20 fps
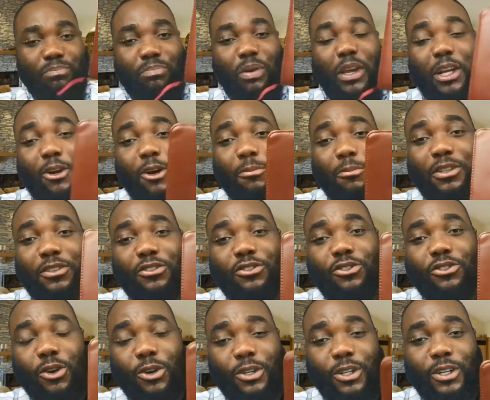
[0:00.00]
up this
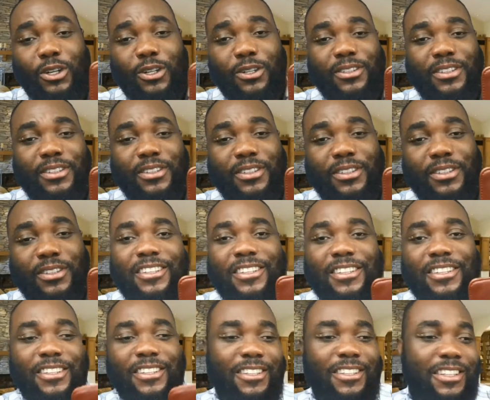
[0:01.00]
journal
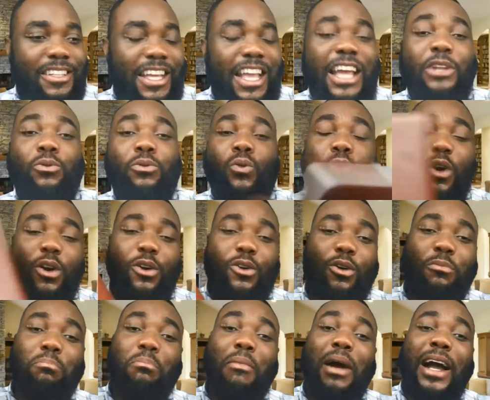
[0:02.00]
and work on
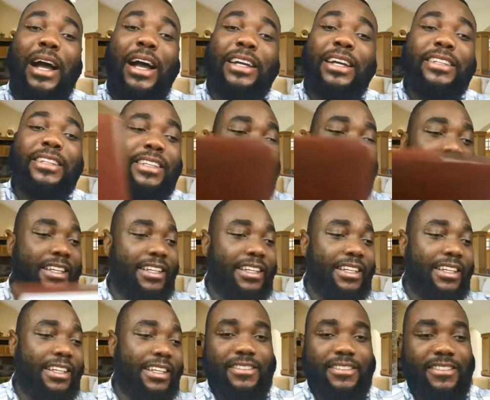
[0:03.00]
my
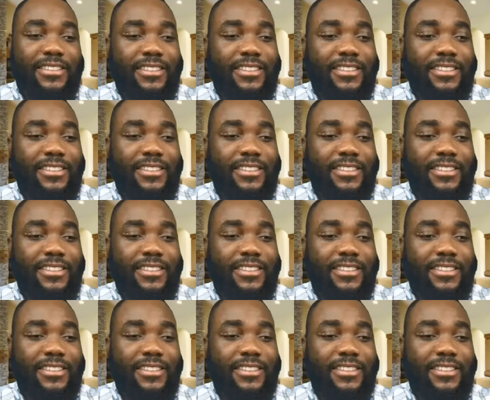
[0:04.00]
ideas.